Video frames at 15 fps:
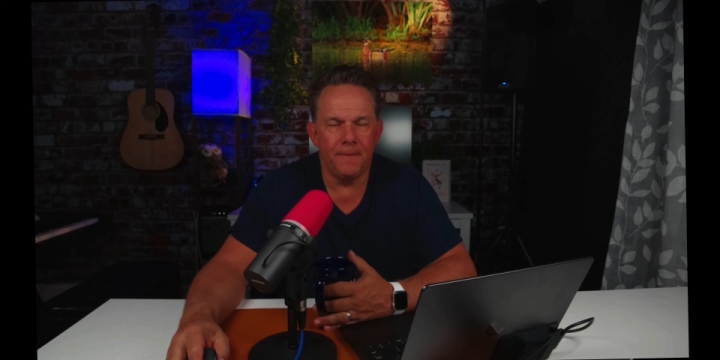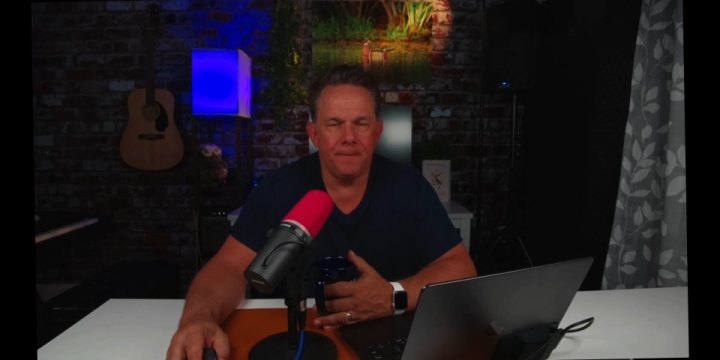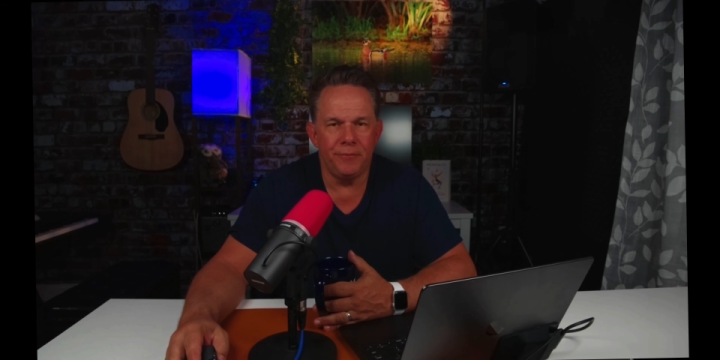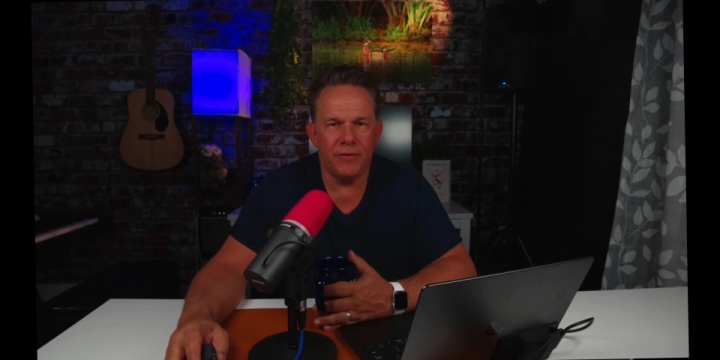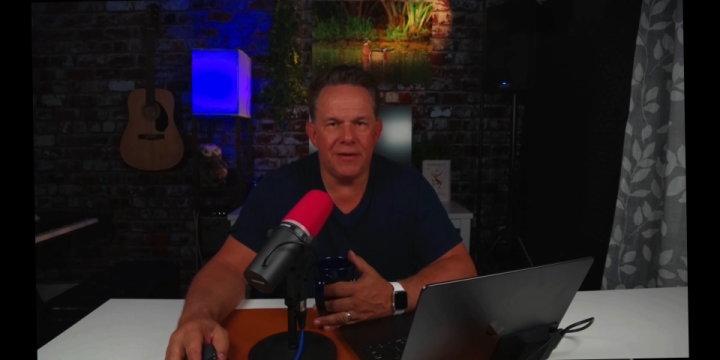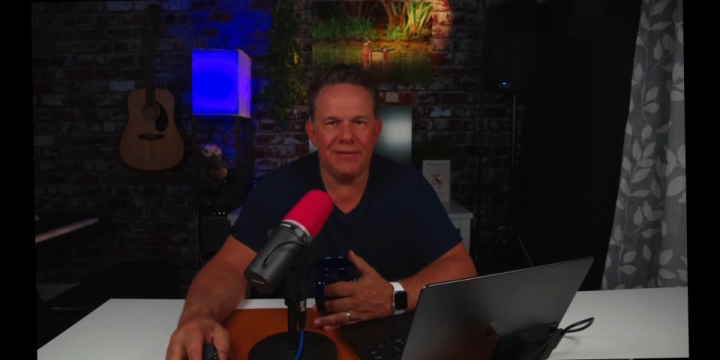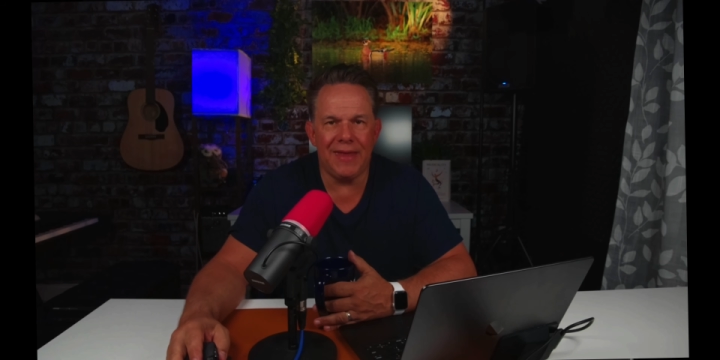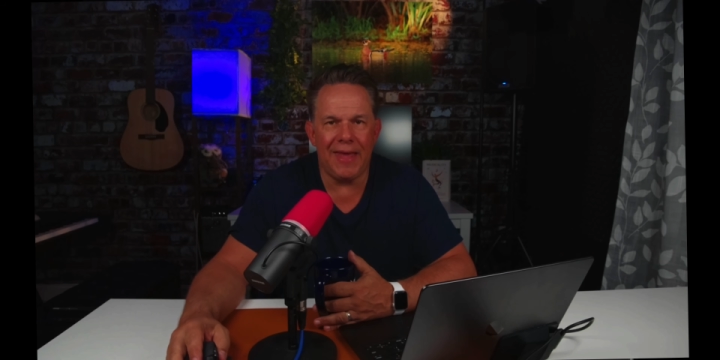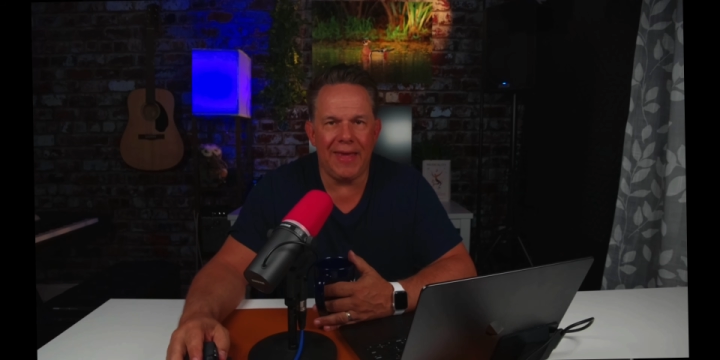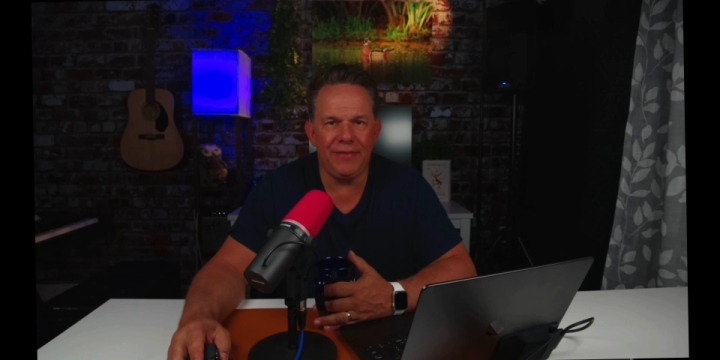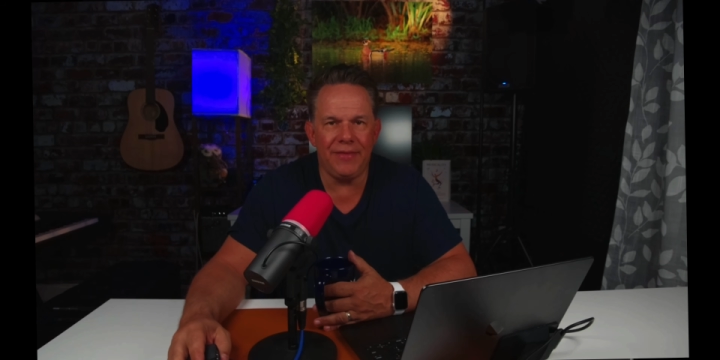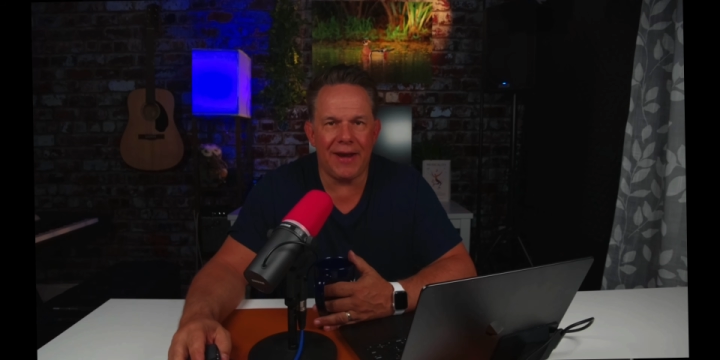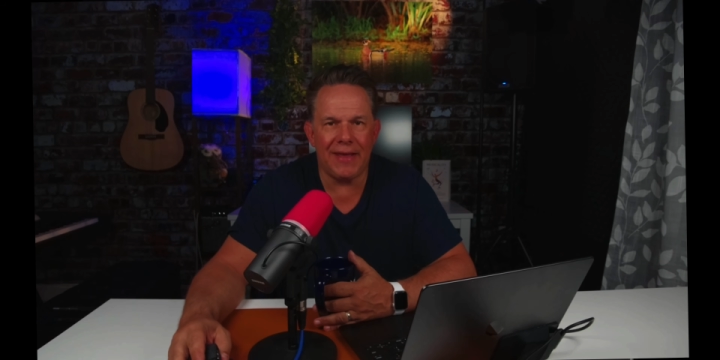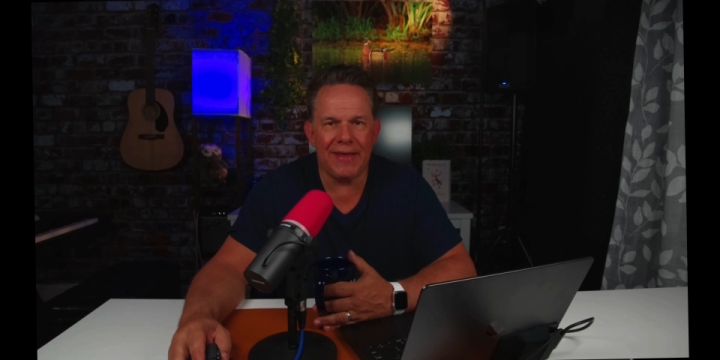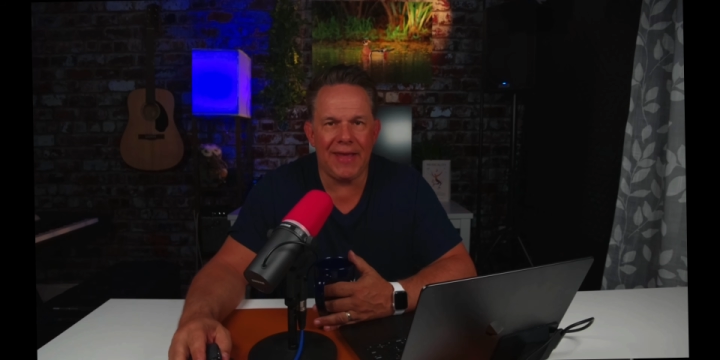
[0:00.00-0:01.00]
The day
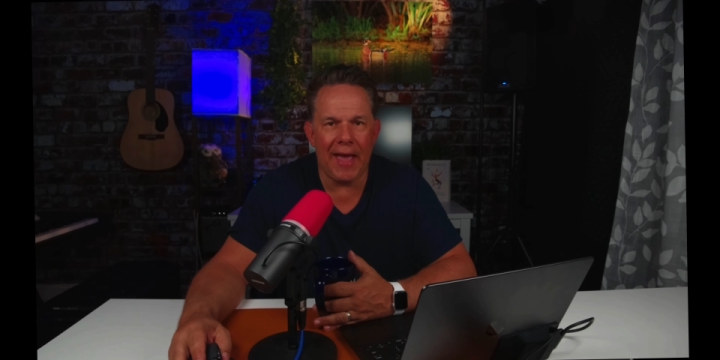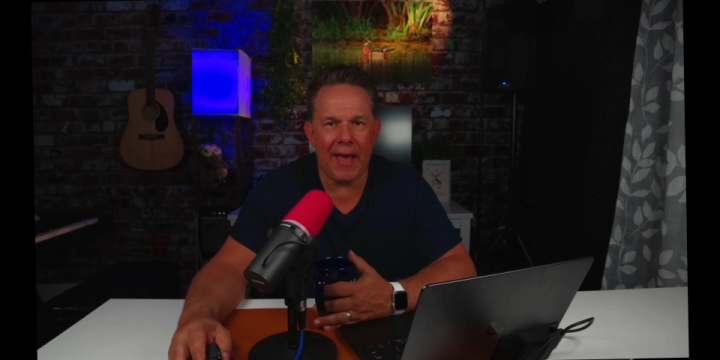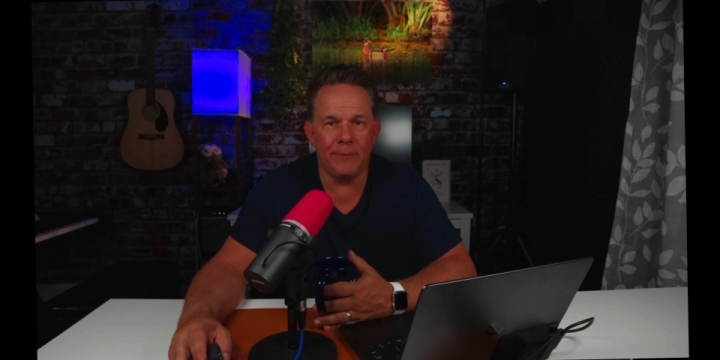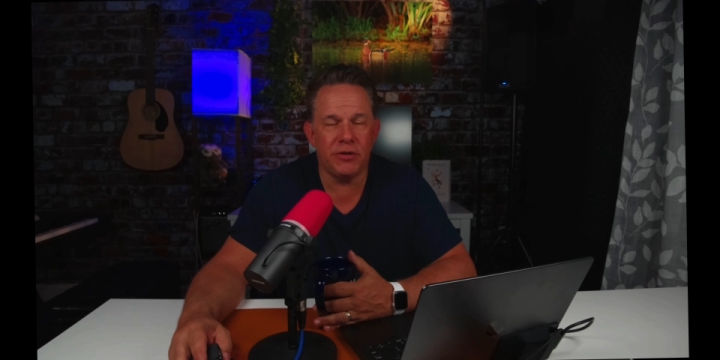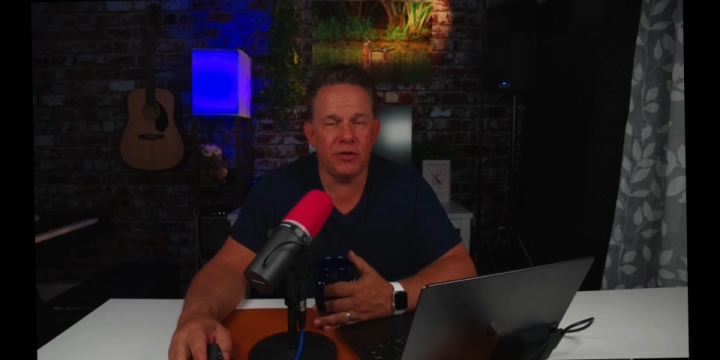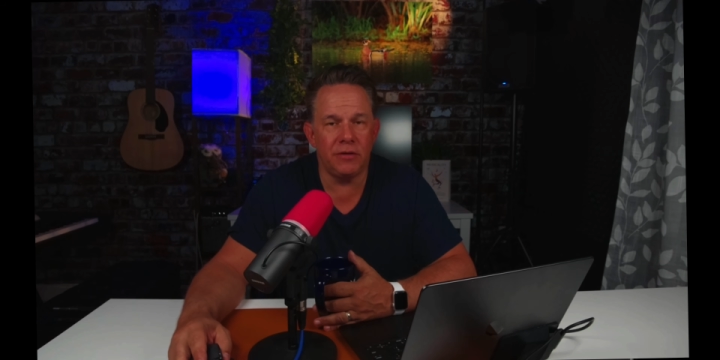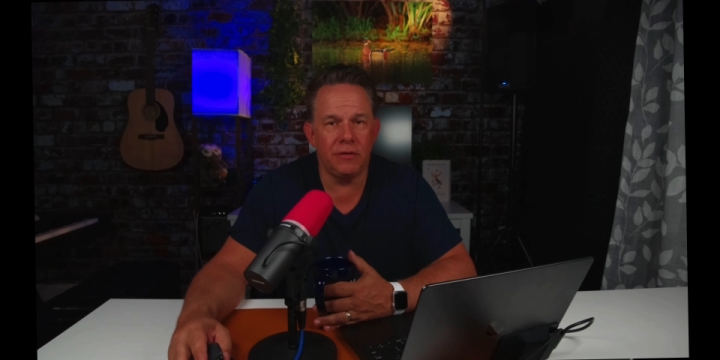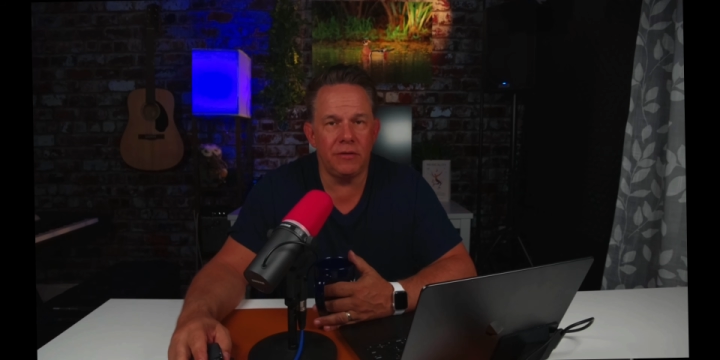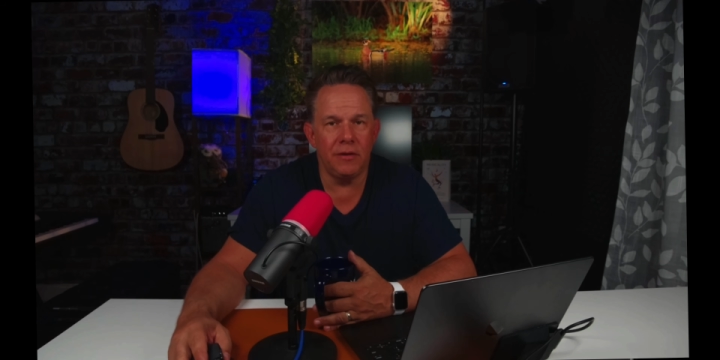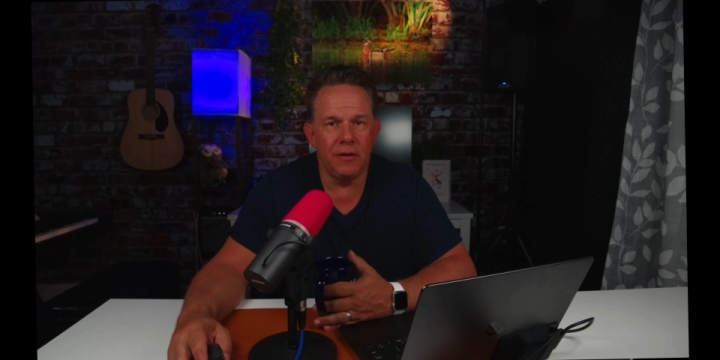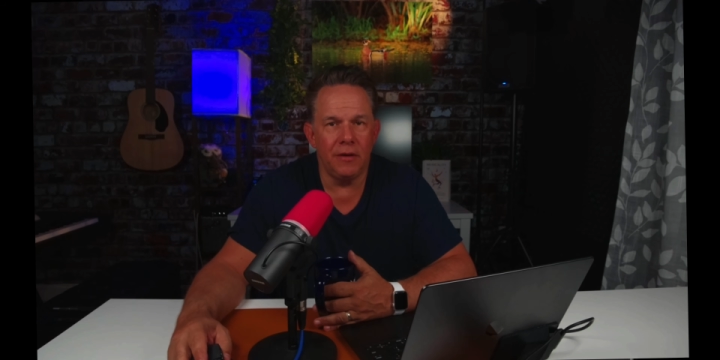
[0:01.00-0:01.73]
that I captured